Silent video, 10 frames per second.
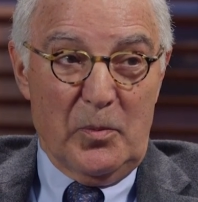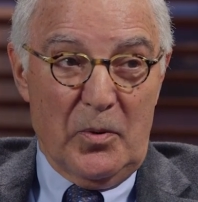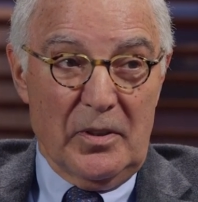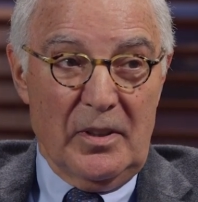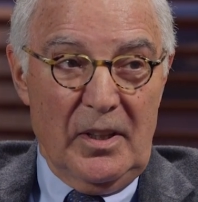
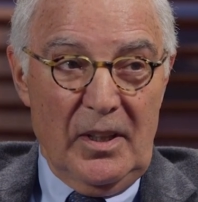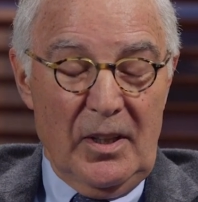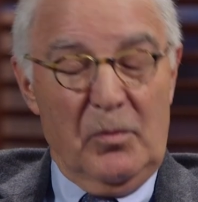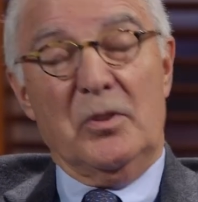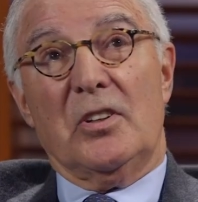Schindler Award,
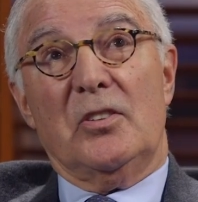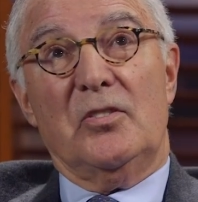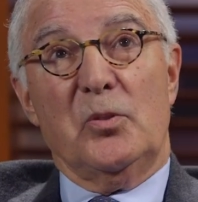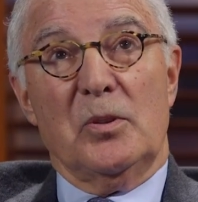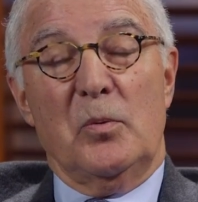that's Which right. I
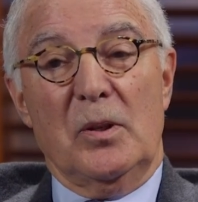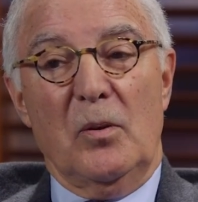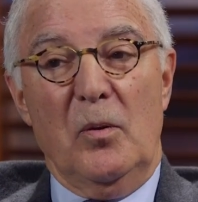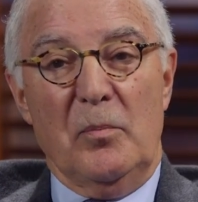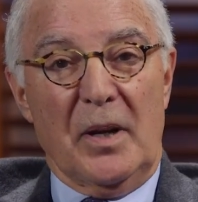just sort of went,
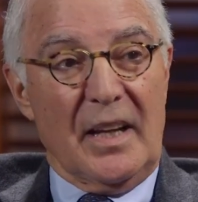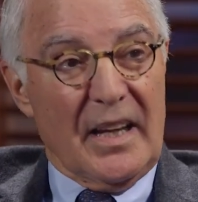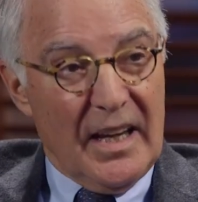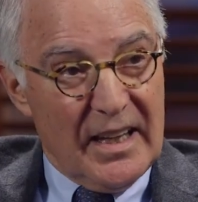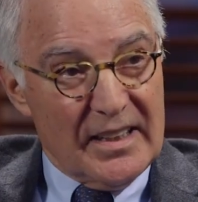oh my
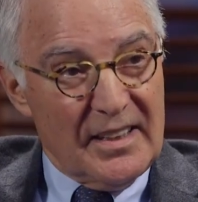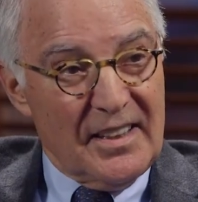God.